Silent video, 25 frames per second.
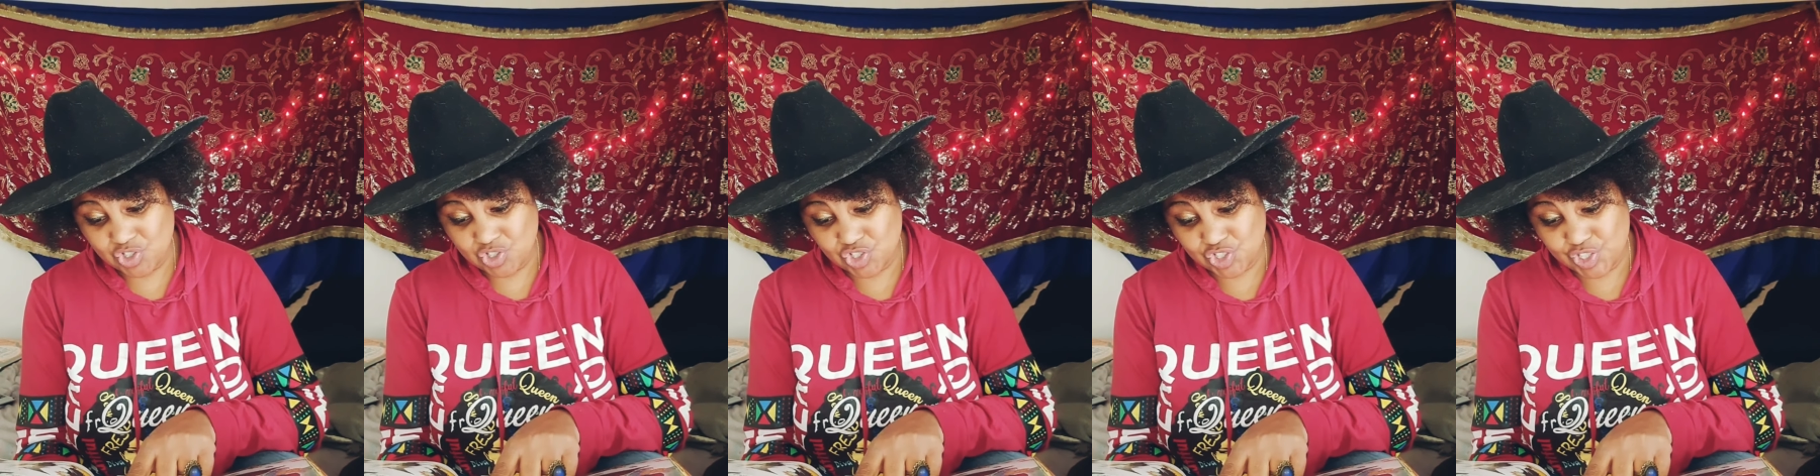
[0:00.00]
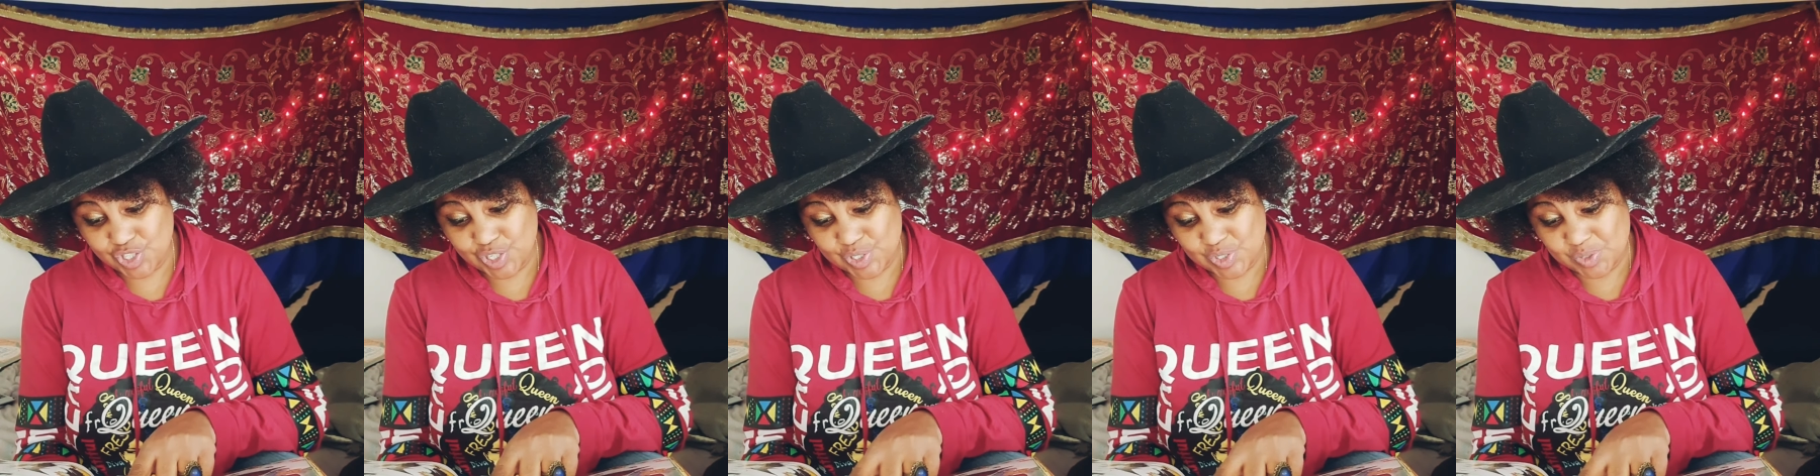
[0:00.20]

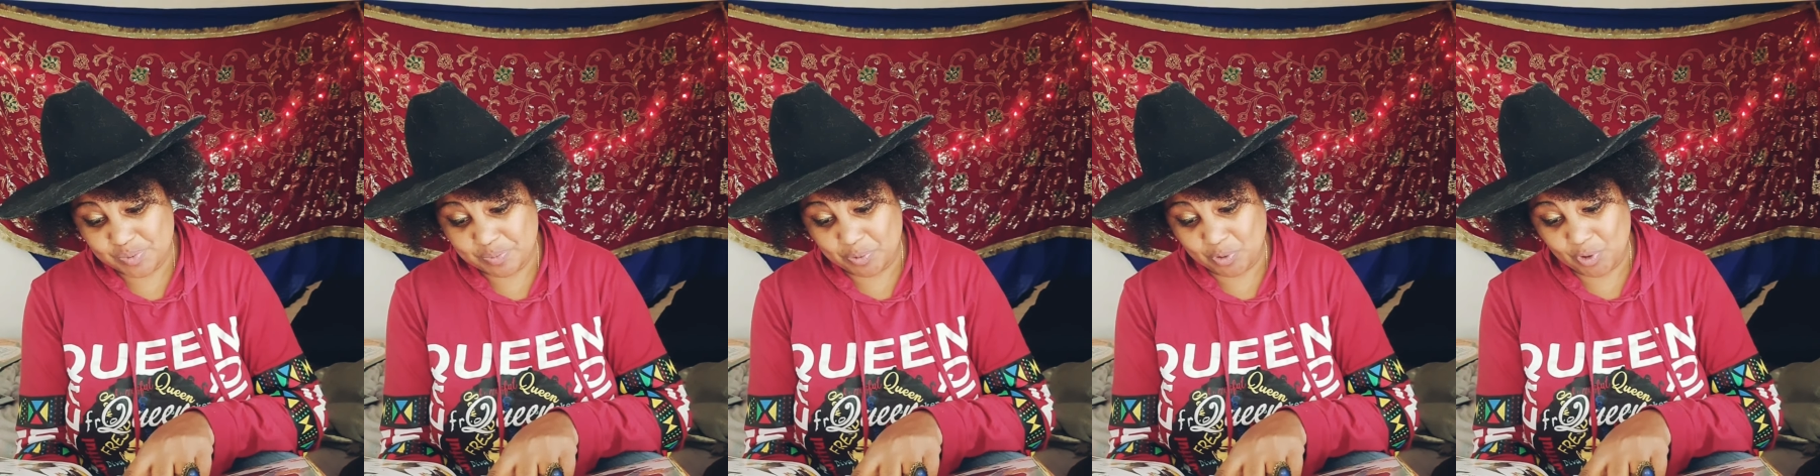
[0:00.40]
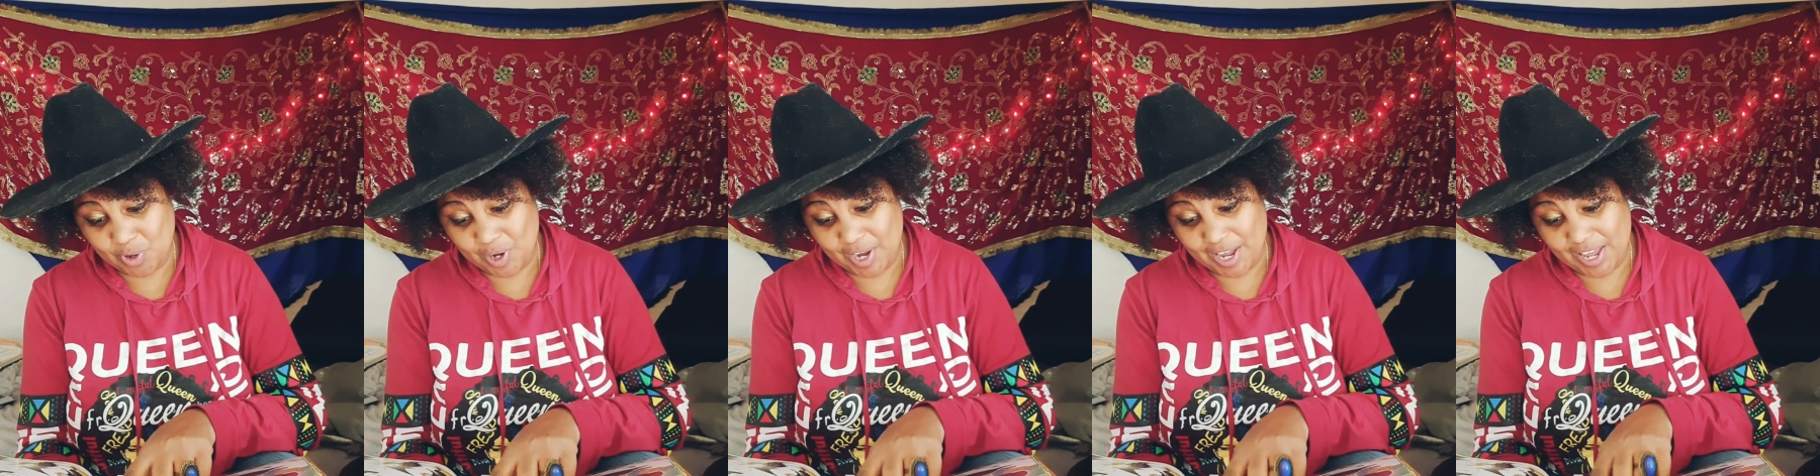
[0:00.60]
She's
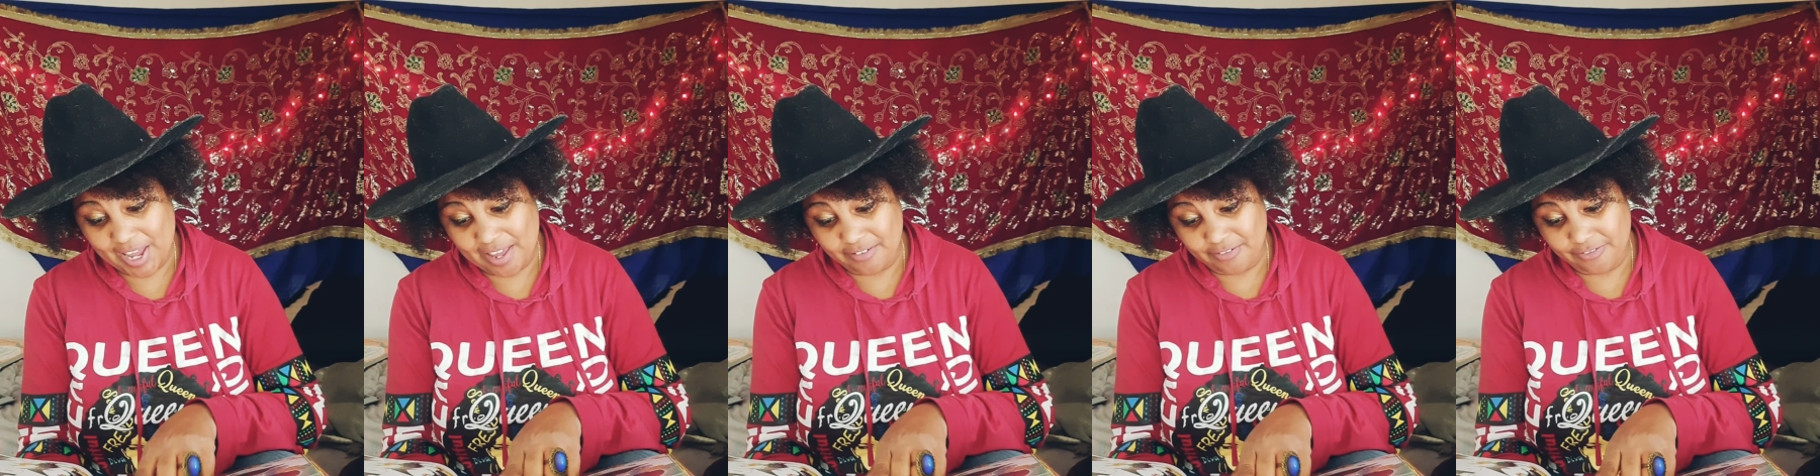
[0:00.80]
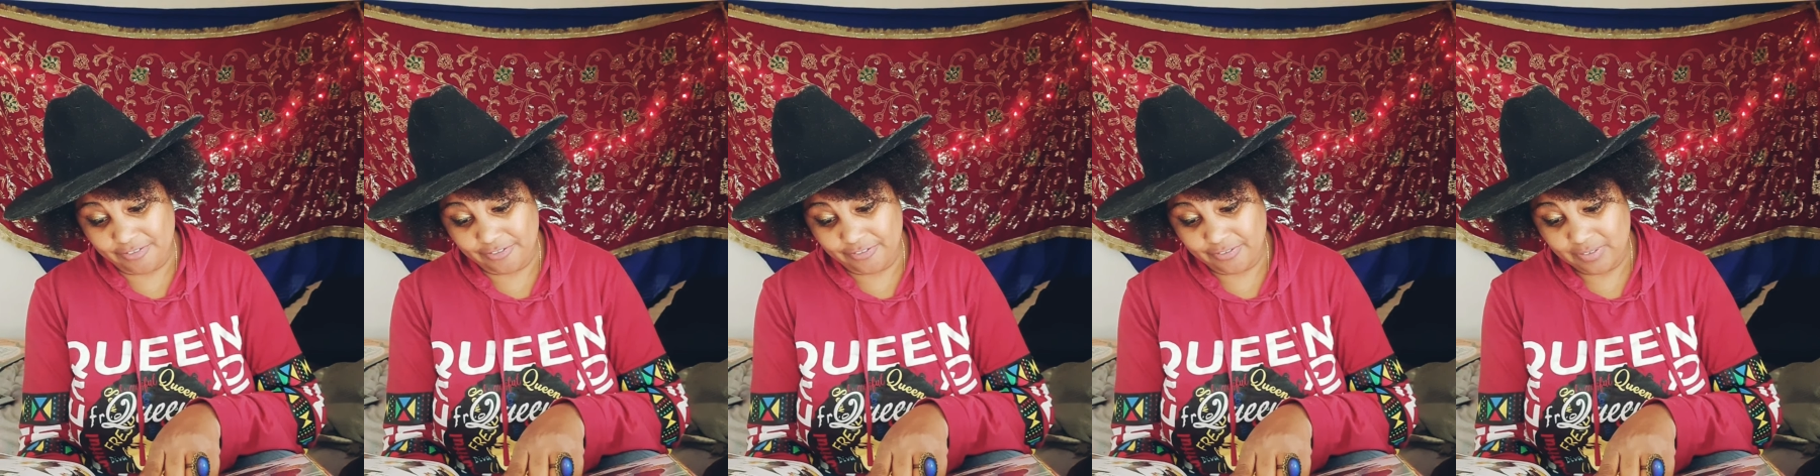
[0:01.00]

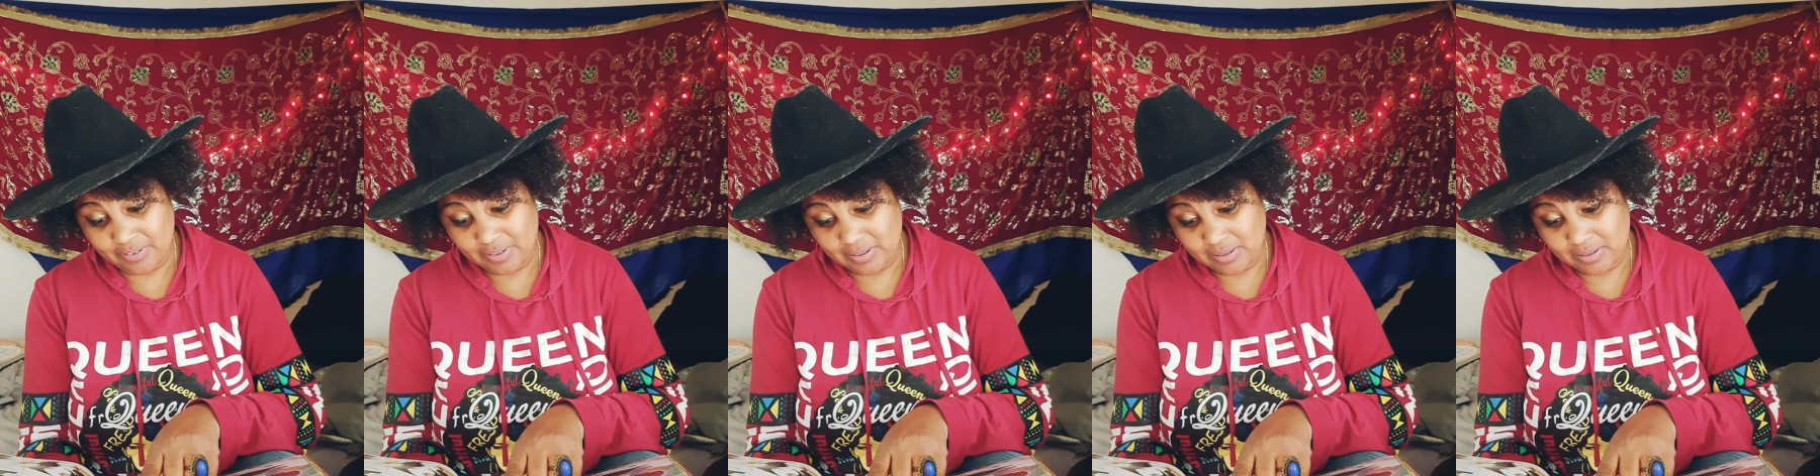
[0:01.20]
brave